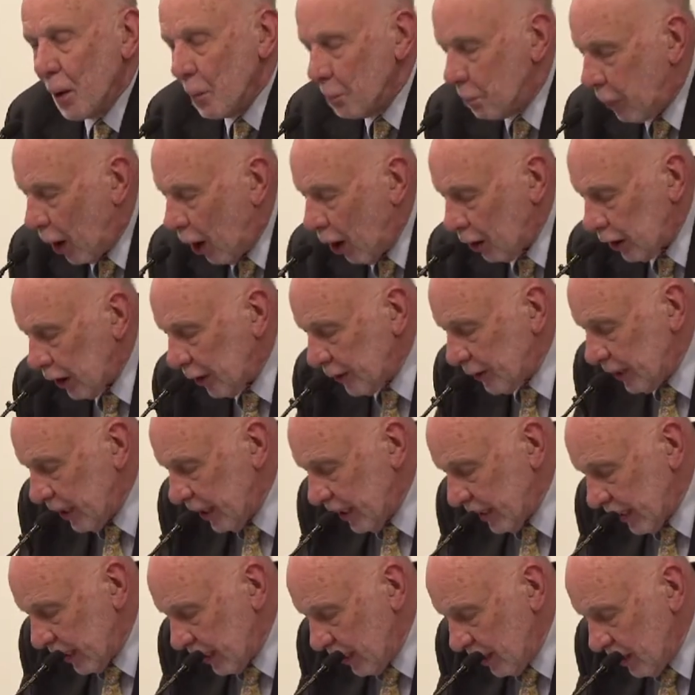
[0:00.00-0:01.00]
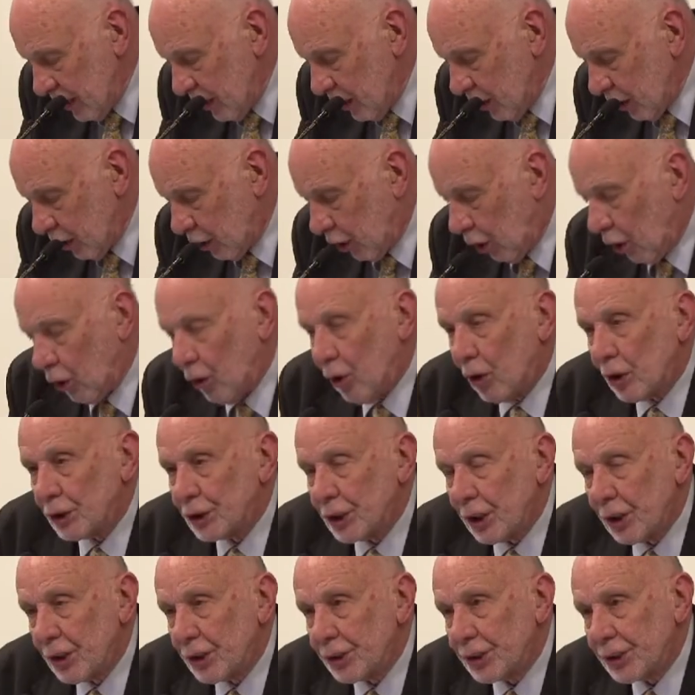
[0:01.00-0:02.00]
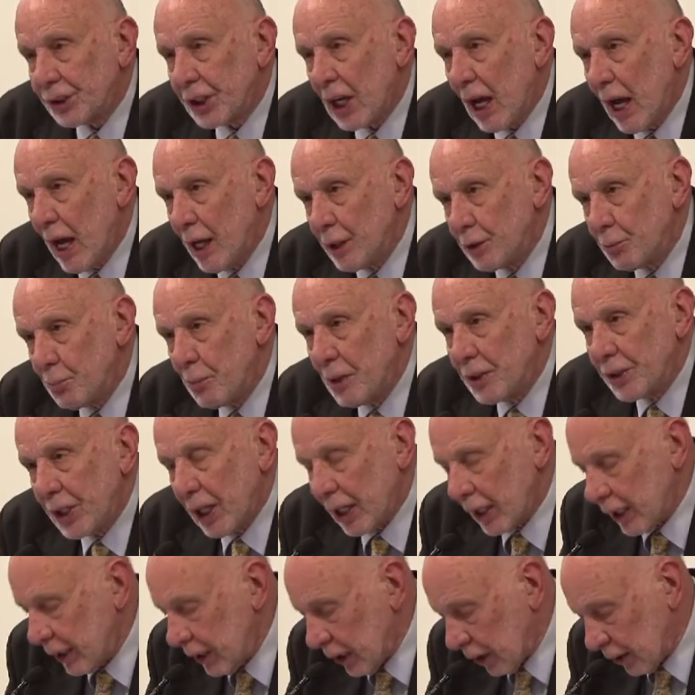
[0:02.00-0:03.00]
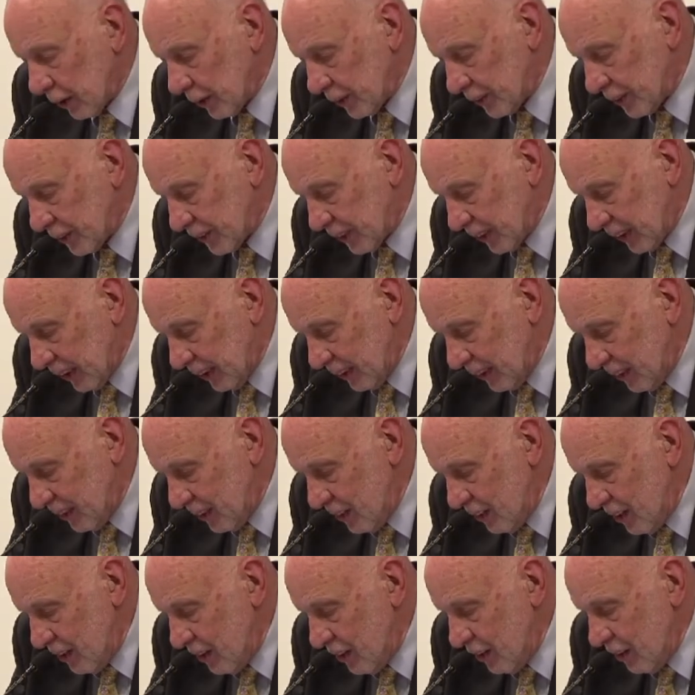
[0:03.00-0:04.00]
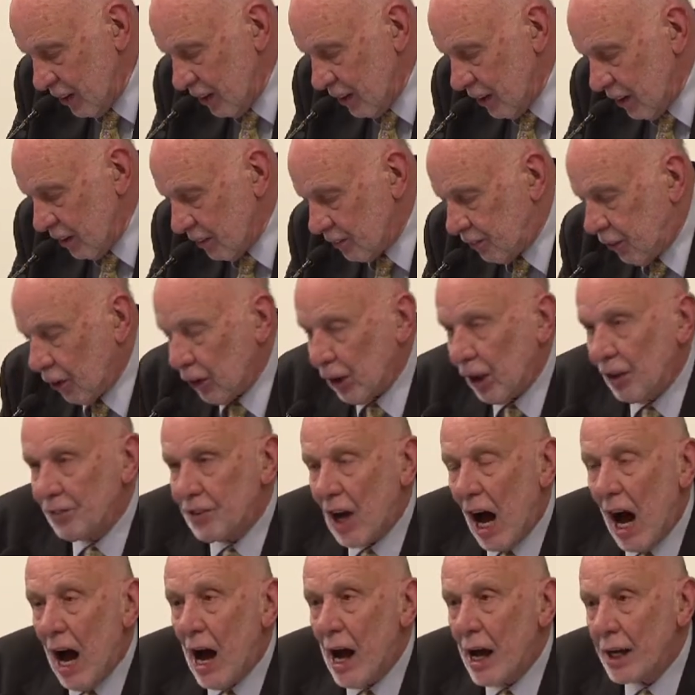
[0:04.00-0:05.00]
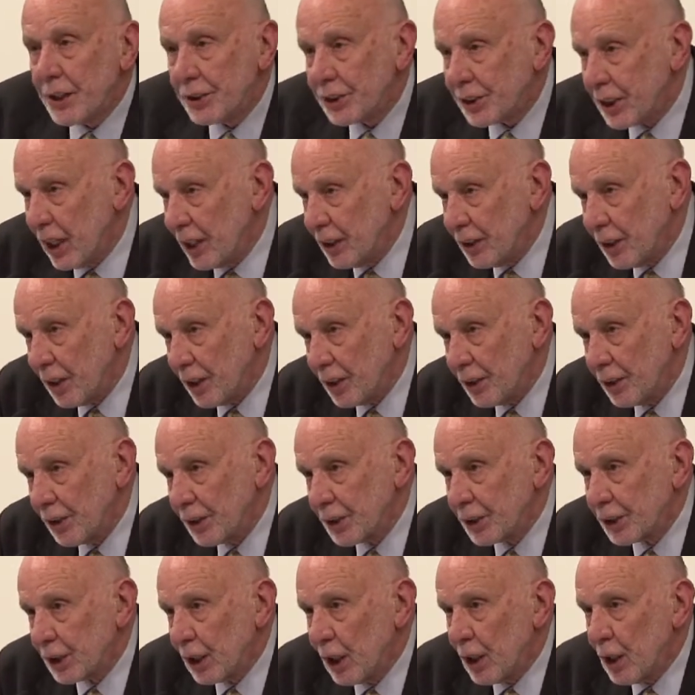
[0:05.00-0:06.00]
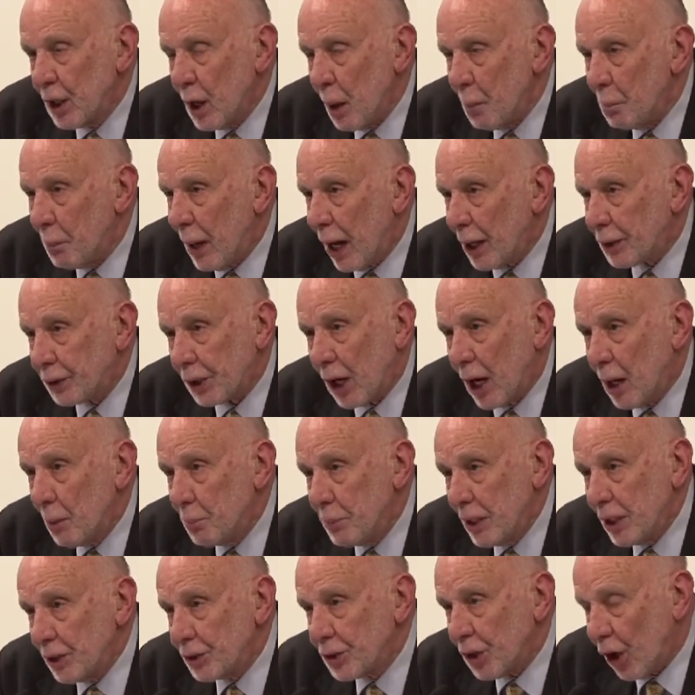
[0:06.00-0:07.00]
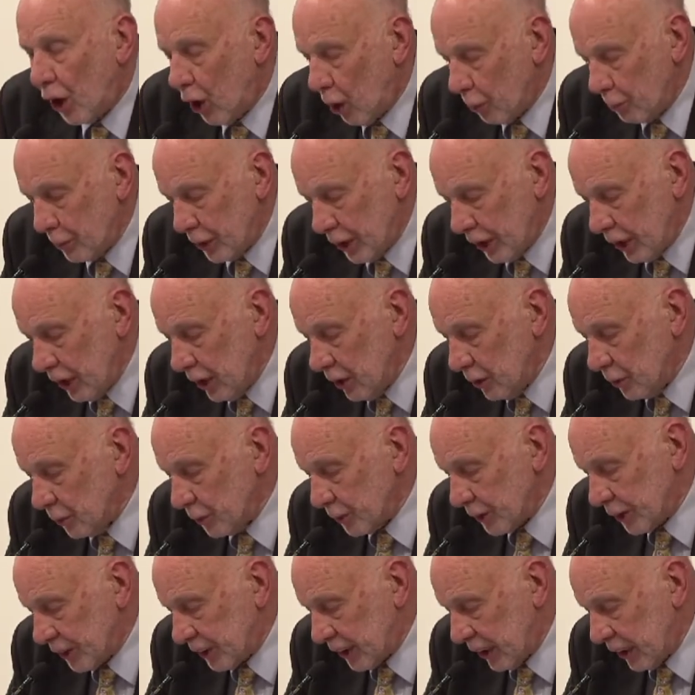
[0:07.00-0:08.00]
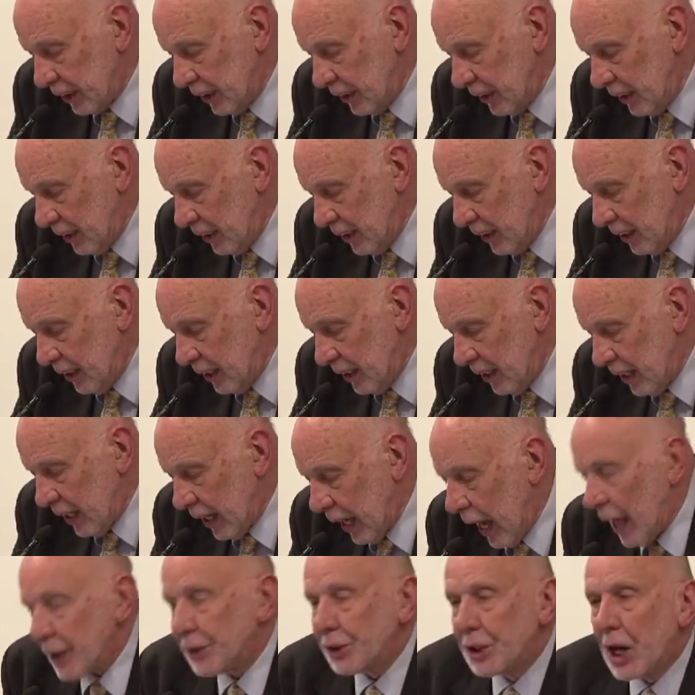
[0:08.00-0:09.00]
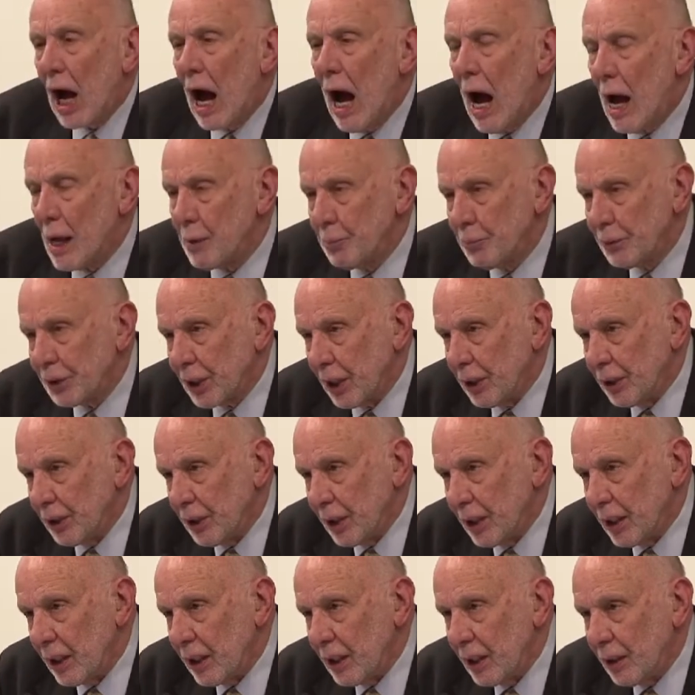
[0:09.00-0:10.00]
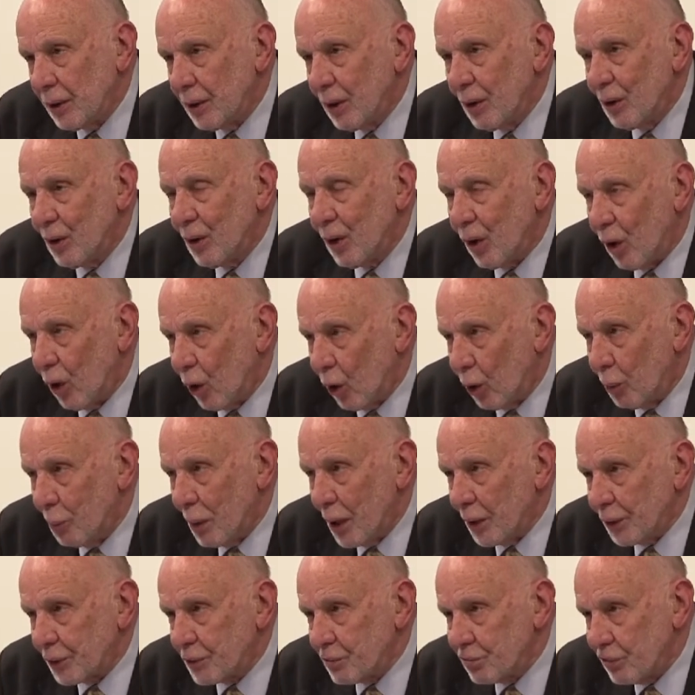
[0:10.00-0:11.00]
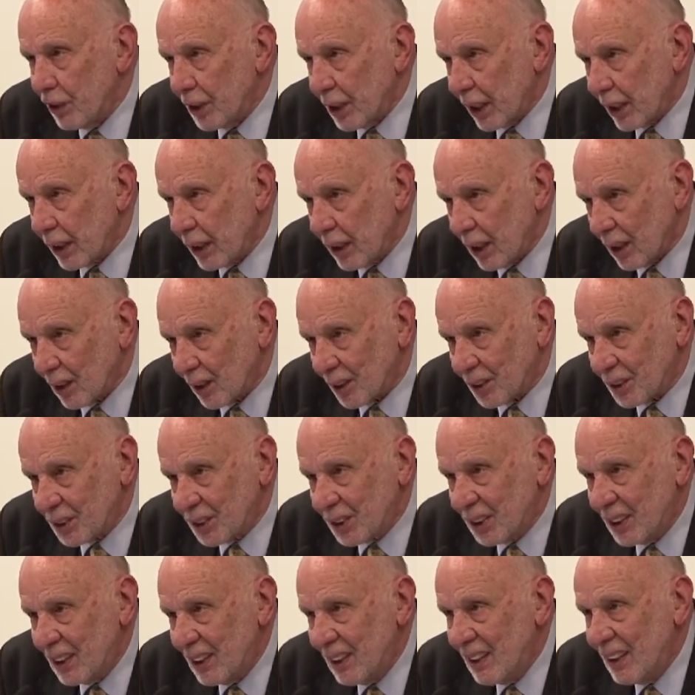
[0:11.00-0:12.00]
Politic, cautious and meticulous, full of high sentence but a bit obtuse, at times indeed almost ridiculous.